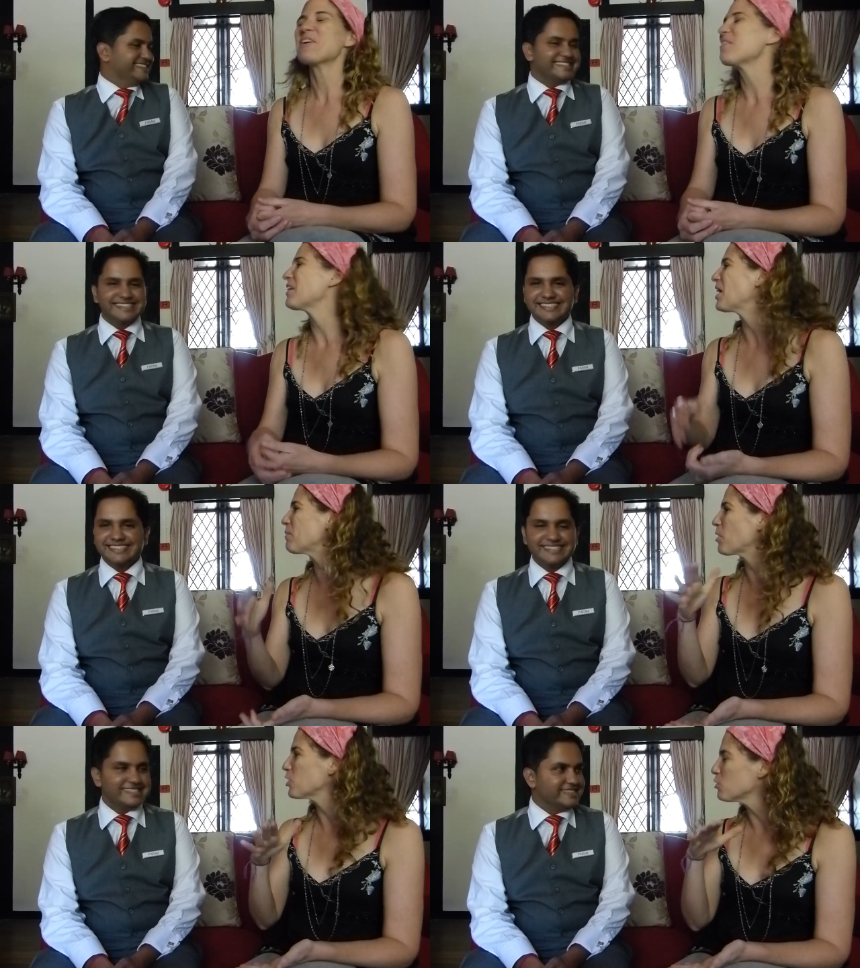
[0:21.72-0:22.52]
Speaker 1: Param,
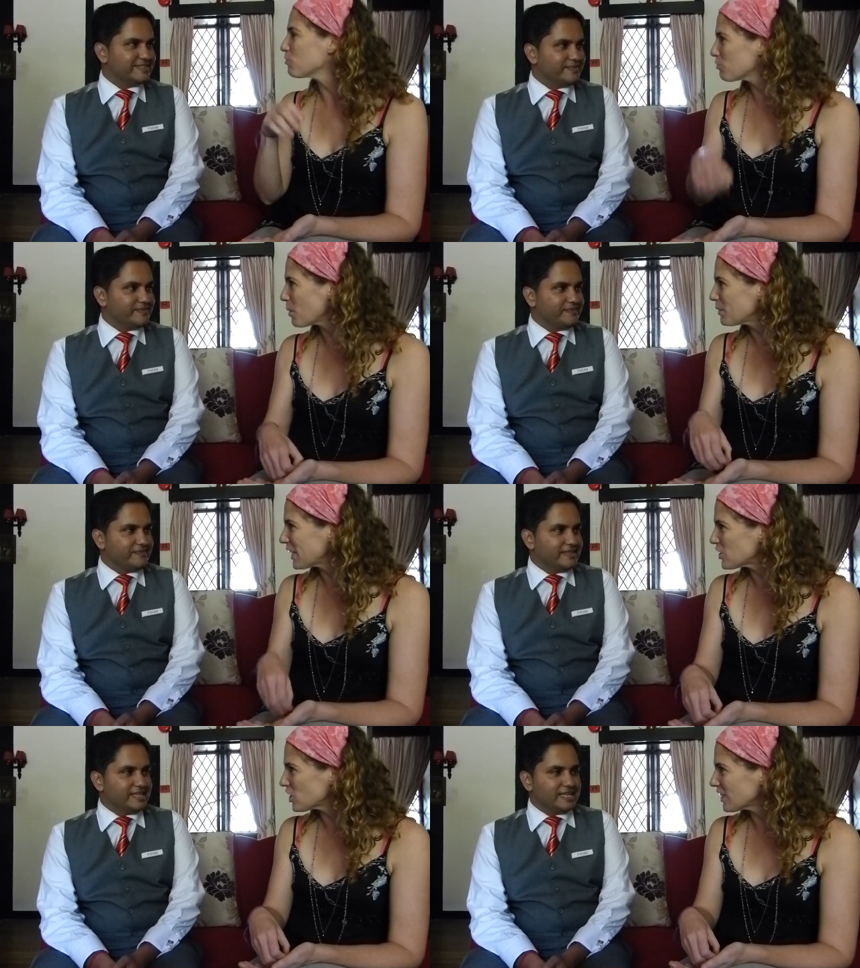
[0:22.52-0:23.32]
um, are you from
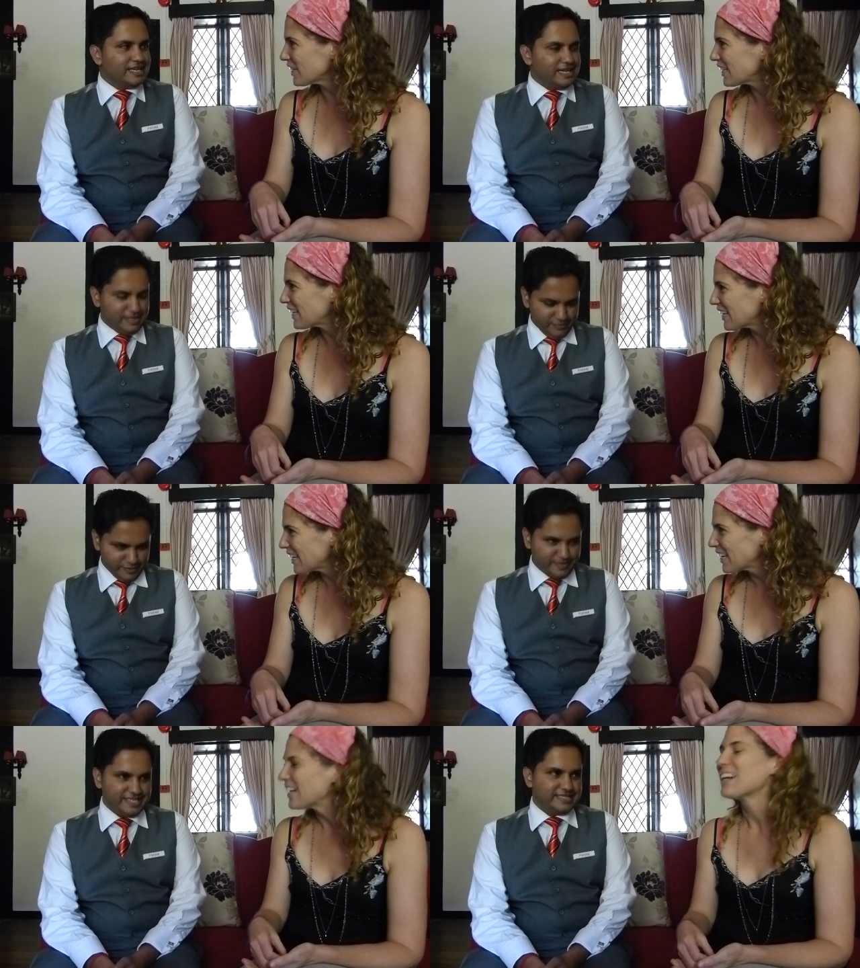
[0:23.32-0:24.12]
Malaysia?
Speaker 2: I'm
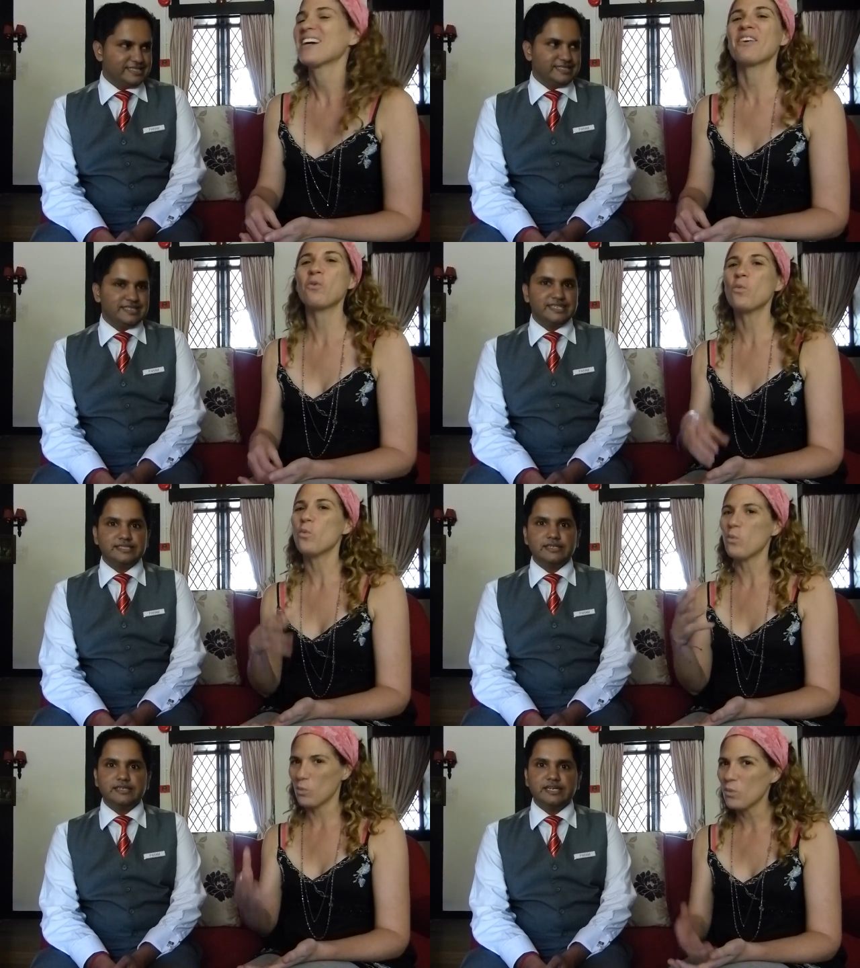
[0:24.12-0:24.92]
from Malaysia. Um,
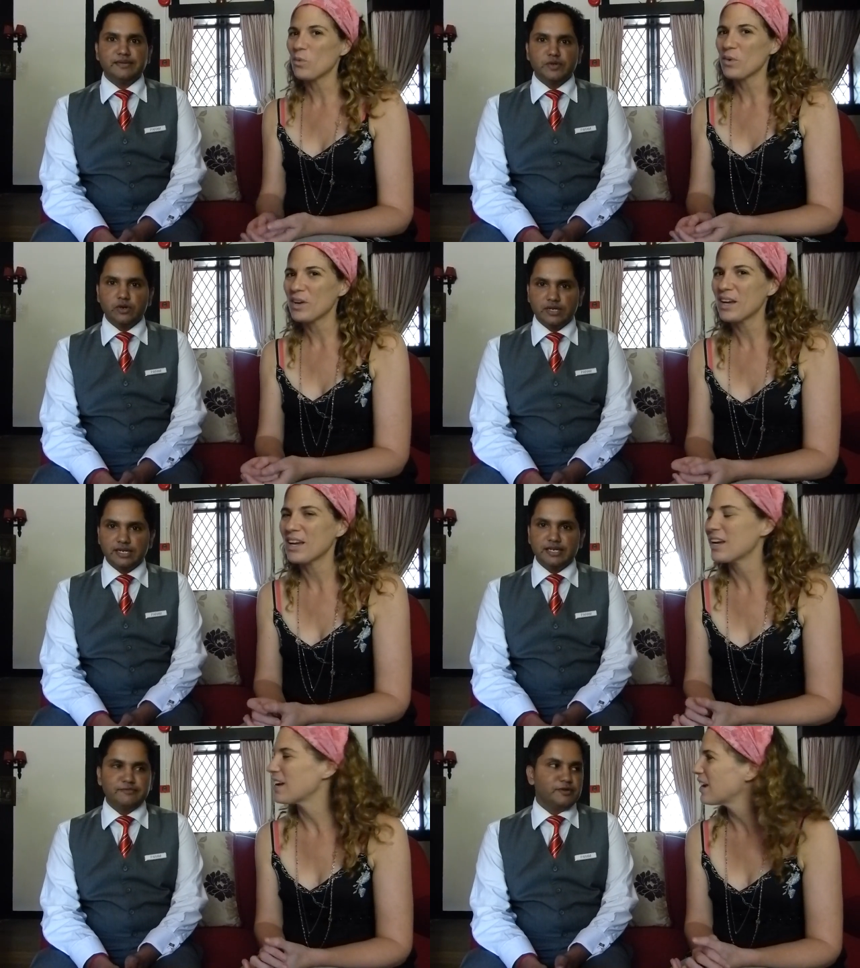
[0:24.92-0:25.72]
Actually, I'm
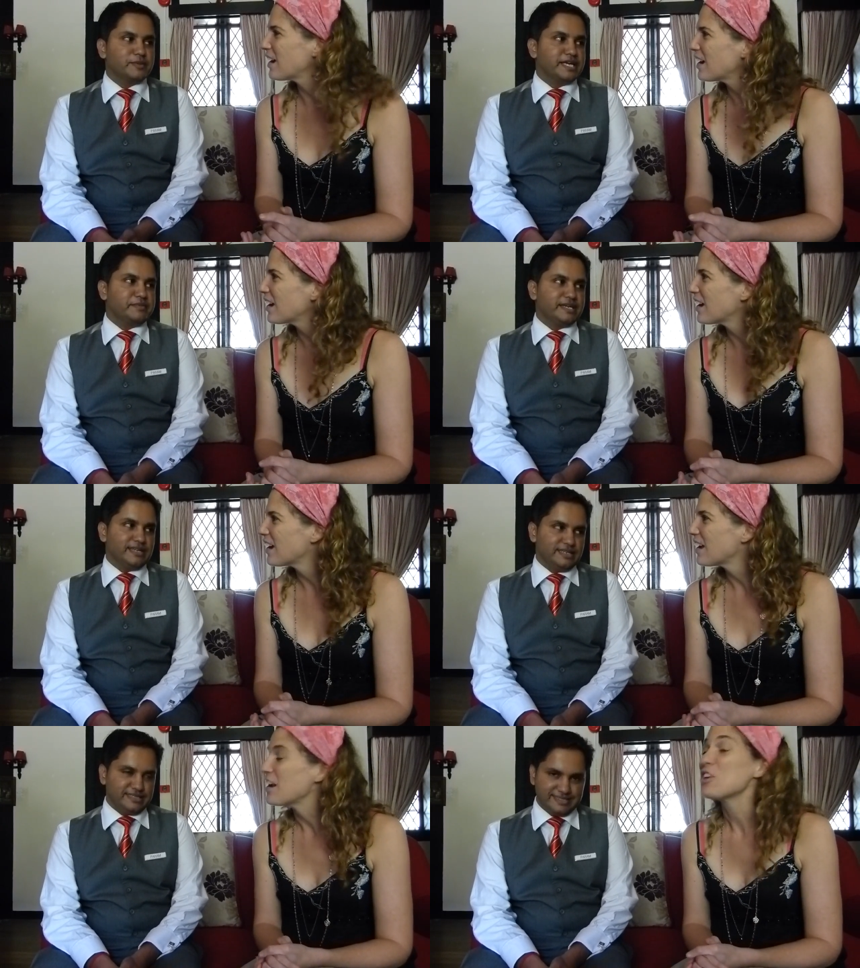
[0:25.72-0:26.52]
local. I'm from Cameron
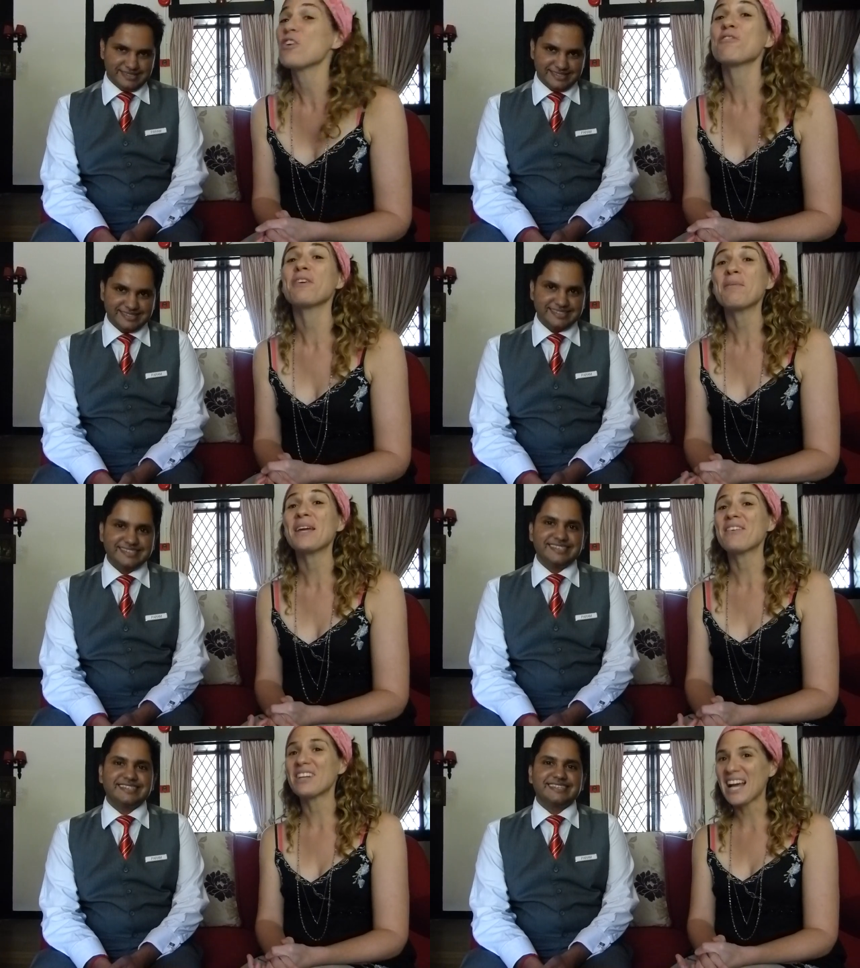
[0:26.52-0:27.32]
Islands.
Speaker 1: You're from
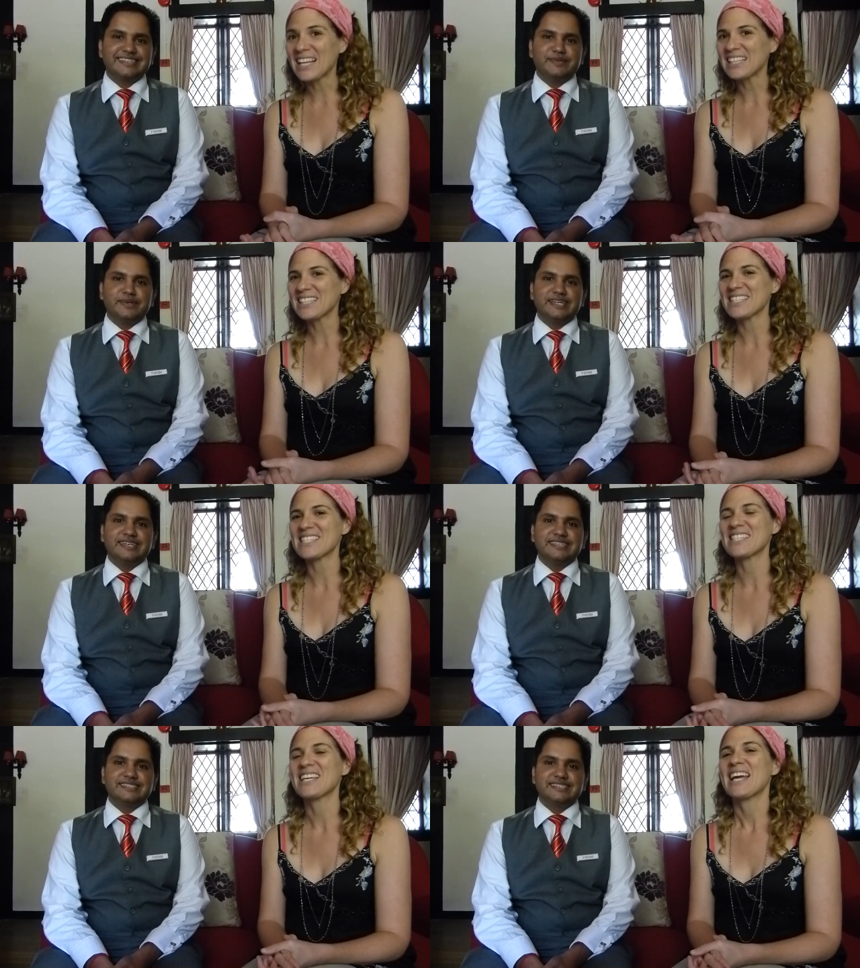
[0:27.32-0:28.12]
Cameron Islands. Cameron
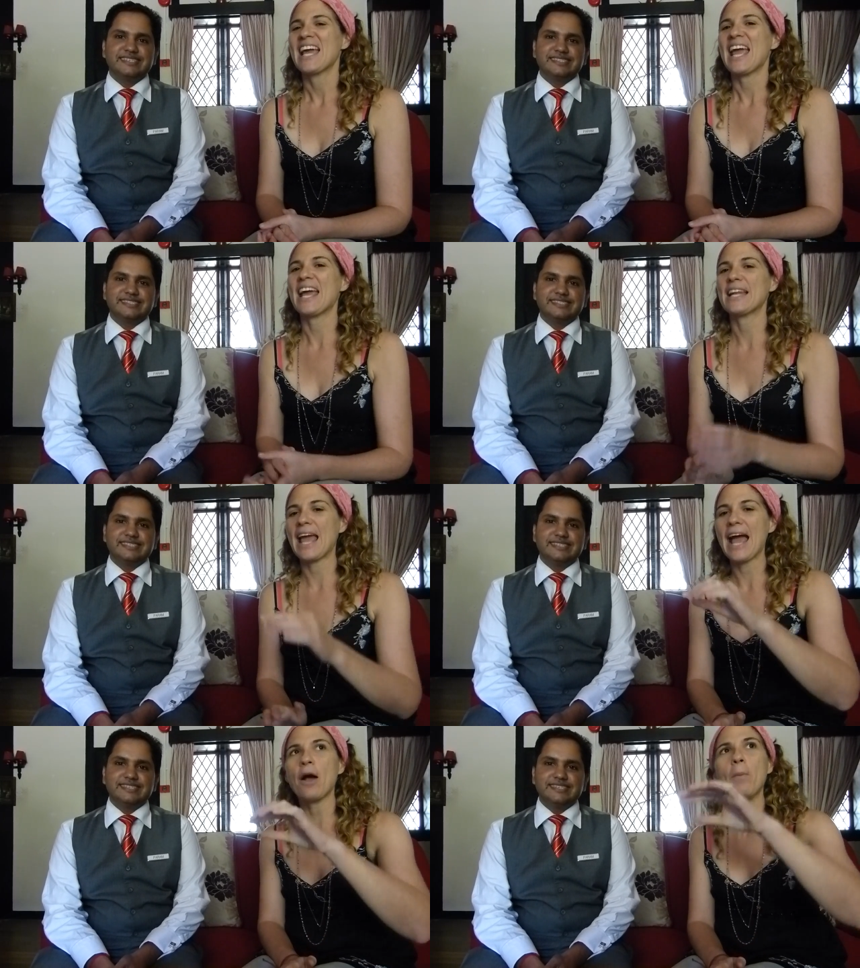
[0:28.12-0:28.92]
Highlands. yes. And
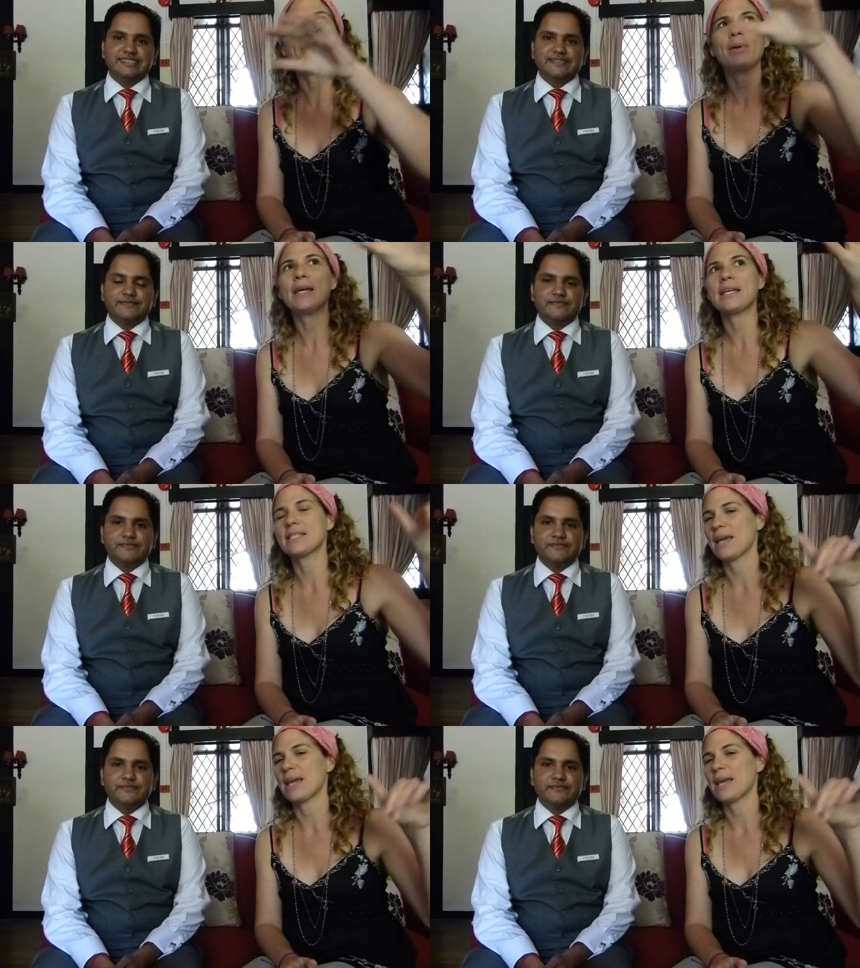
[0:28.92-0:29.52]
how big is